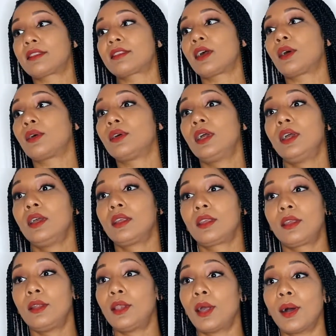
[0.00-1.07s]
So,
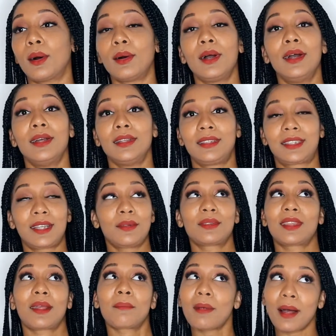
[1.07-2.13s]
you know, she was
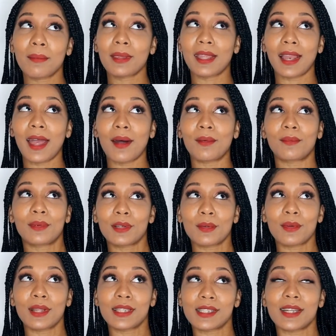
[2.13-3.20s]
like, Mom, get out, we're
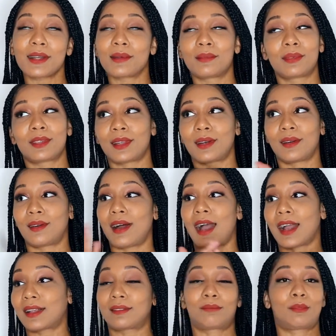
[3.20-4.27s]
doing gym. So
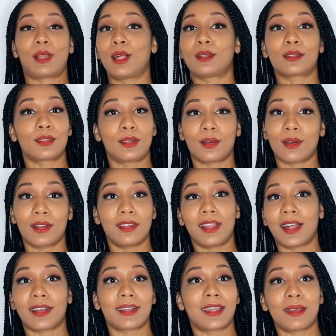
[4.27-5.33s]
I closed the door and
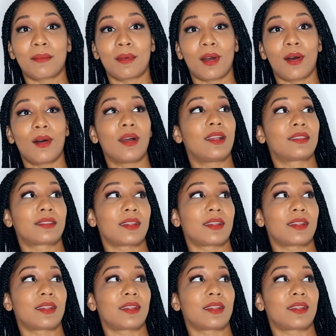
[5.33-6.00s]
let her keep going.